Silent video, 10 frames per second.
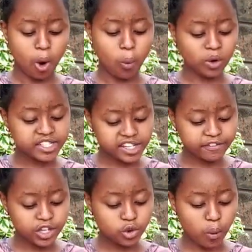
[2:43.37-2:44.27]

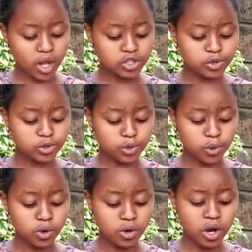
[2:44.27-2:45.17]
"Whatever you want to
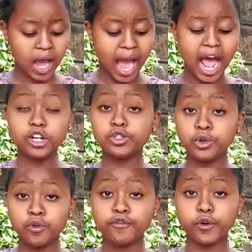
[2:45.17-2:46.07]
do, I'll
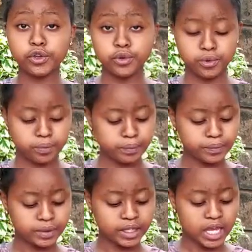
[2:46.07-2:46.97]
do for you."
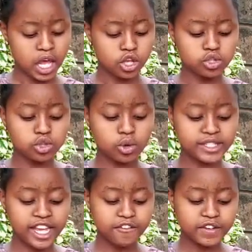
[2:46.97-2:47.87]
So
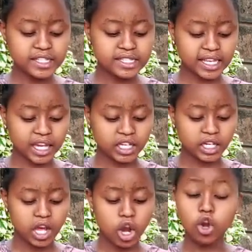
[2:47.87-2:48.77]
David said,
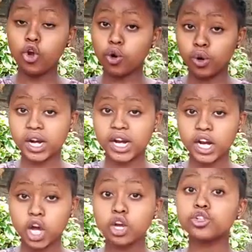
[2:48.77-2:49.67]
"Look,
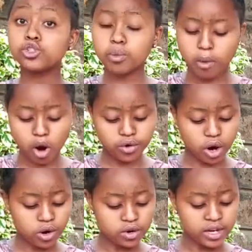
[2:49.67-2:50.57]
tomorrow